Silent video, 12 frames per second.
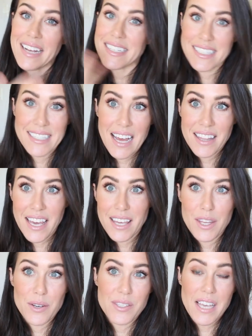I did not
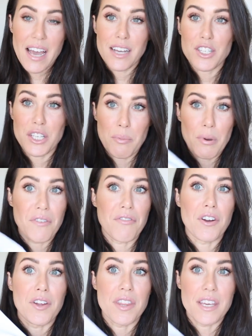like those, I actually
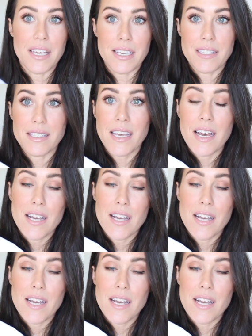prefer these.